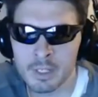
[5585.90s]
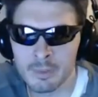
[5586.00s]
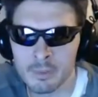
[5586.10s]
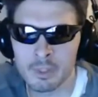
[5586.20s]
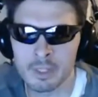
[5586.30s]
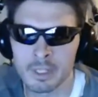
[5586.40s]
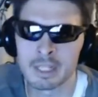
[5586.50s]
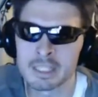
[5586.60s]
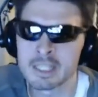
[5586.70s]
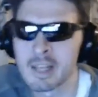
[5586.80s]
Well, here,
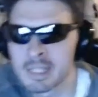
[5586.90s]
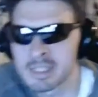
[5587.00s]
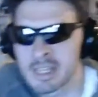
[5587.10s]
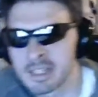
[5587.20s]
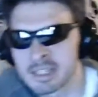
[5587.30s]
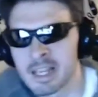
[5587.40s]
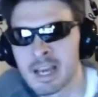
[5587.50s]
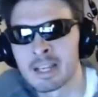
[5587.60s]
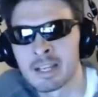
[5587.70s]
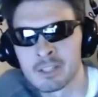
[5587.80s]
I'll take us
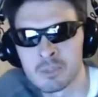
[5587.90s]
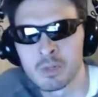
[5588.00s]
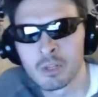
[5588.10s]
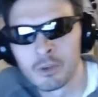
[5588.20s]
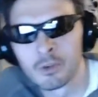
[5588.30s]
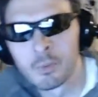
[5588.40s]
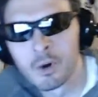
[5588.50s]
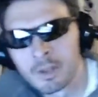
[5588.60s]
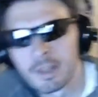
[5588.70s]
out of this with a good one then.